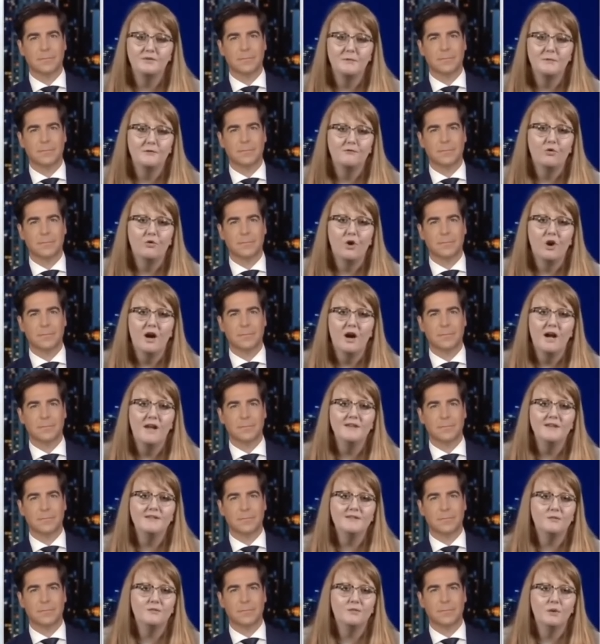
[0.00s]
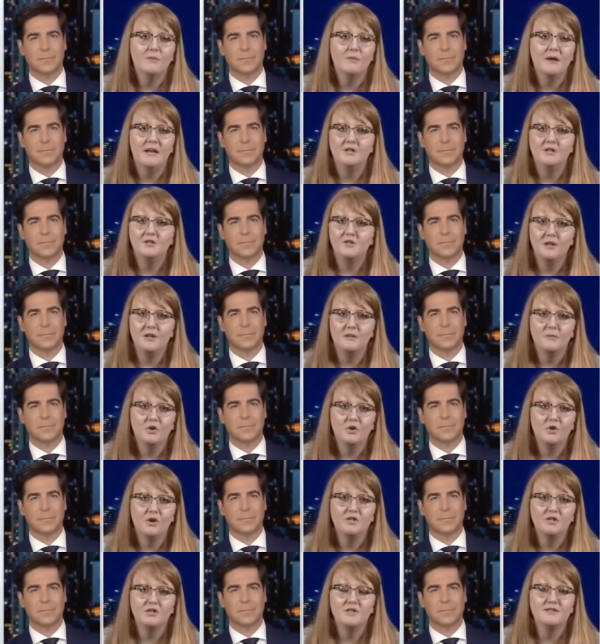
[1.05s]
Speaker 1: was before ICE, and we managed the
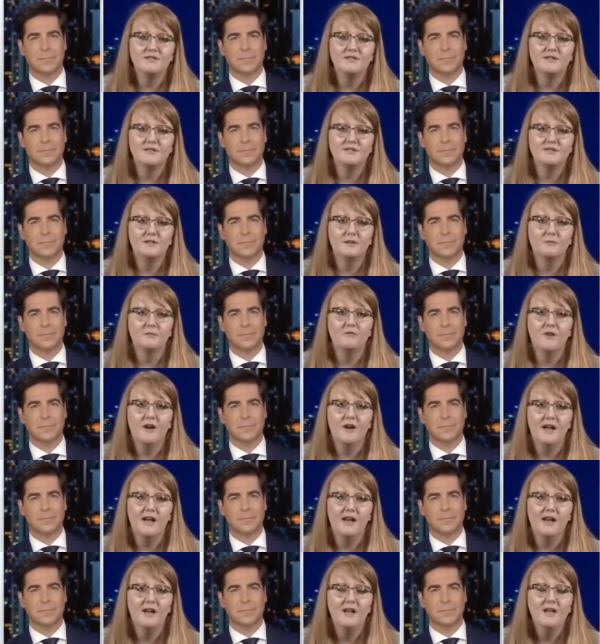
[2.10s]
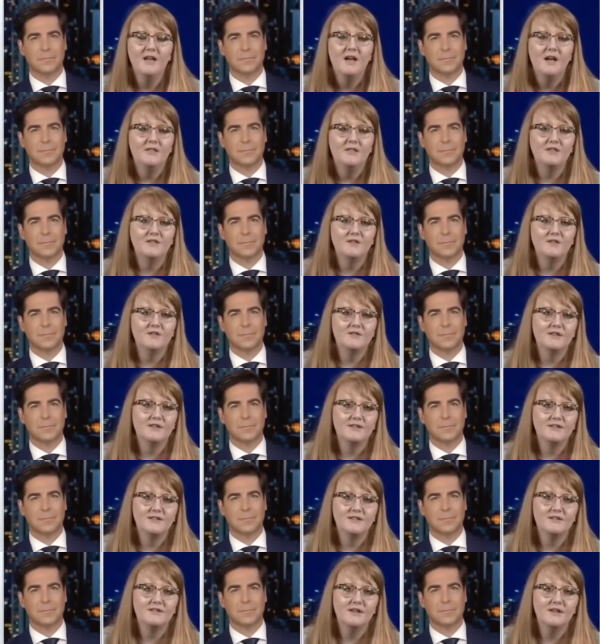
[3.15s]
immigration system fine. I think there's
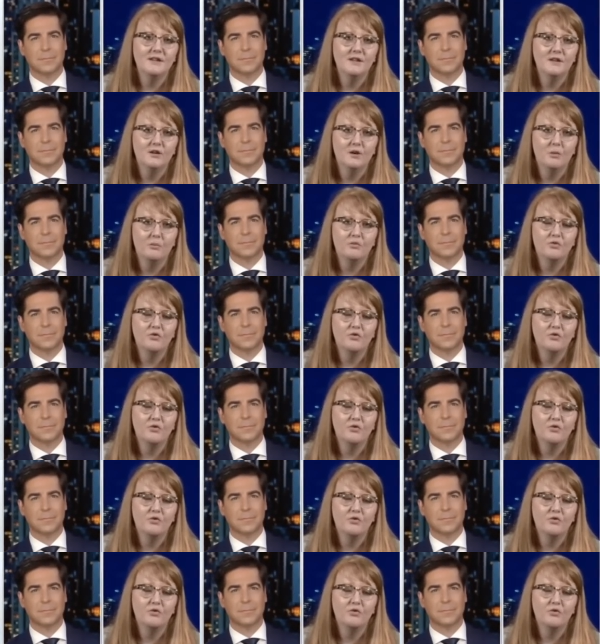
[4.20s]
existing, you know,